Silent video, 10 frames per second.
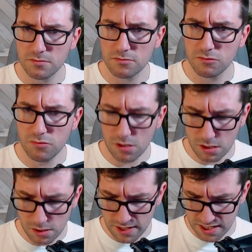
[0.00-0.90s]

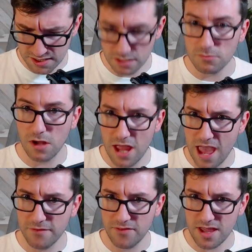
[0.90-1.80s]
Whoa, that is
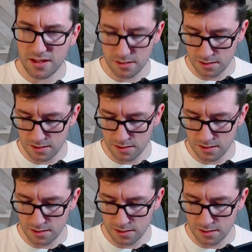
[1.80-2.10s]
heavy.